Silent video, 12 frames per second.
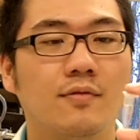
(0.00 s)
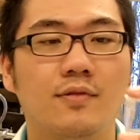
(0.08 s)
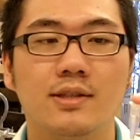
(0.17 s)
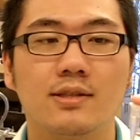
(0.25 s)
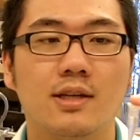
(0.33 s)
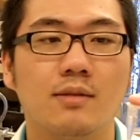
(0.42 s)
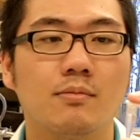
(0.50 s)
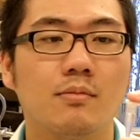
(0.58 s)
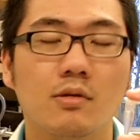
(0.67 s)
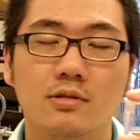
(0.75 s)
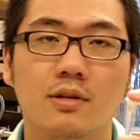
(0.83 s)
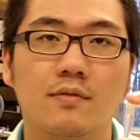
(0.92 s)
fits in
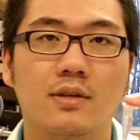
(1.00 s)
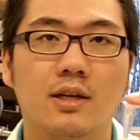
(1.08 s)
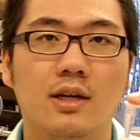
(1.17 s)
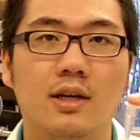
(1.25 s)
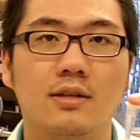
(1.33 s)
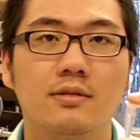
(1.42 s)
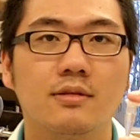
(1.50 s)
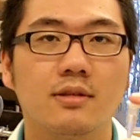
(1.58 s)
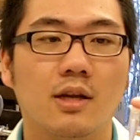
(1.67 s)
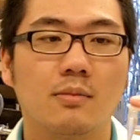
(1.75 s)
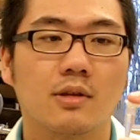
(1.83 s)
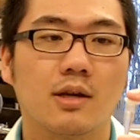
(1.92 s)
most of the
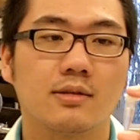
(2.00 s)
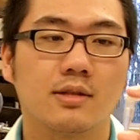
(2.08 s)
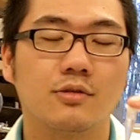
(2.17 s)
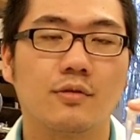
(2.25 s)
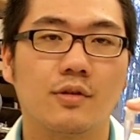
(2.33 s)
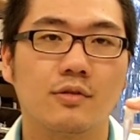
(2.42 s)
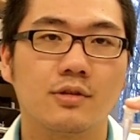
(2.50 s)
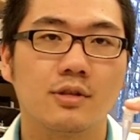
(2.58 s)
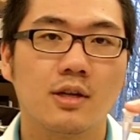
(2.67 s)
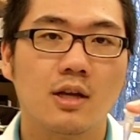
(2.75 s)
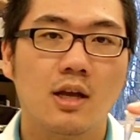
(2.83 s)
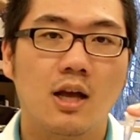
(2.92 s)
tabletop centrifuge.
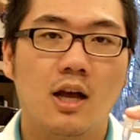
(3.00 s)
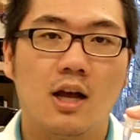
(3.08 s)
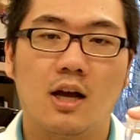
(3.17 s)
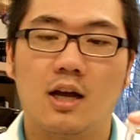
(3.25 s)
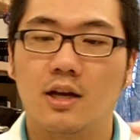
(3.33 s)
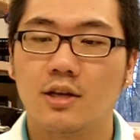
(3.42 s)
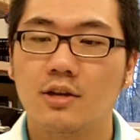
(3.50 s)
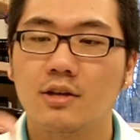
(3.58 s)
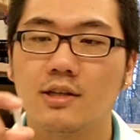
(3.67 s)
Here